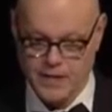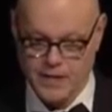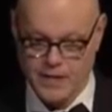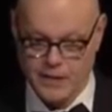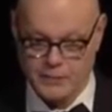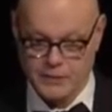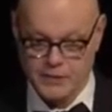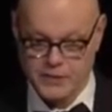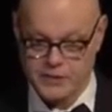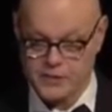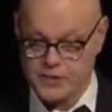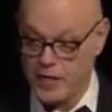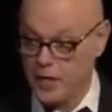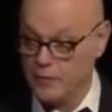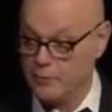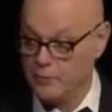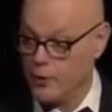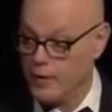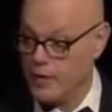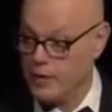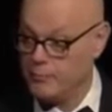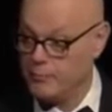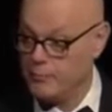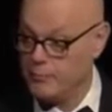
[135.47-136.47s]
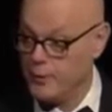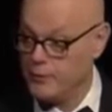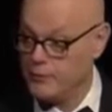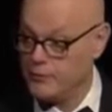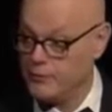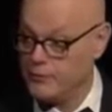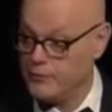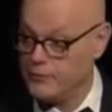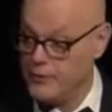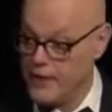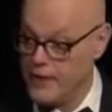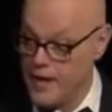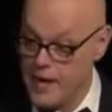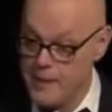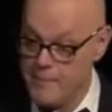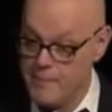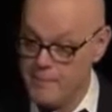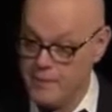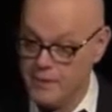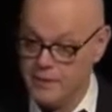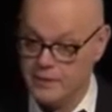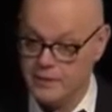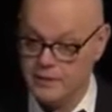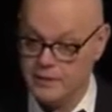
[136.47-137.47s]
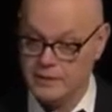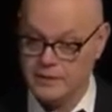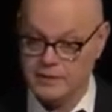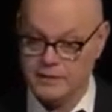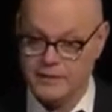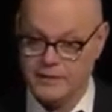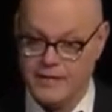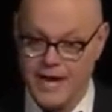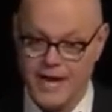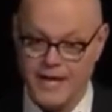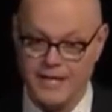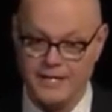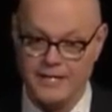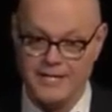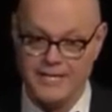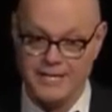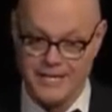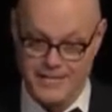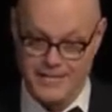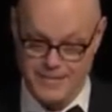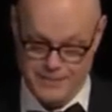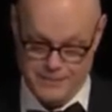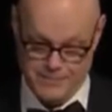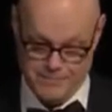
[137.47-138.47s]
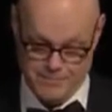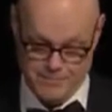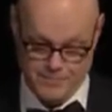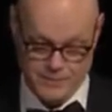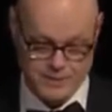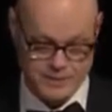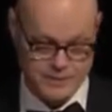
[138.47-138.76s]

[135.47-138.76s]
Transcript: And we celebrate both them and him.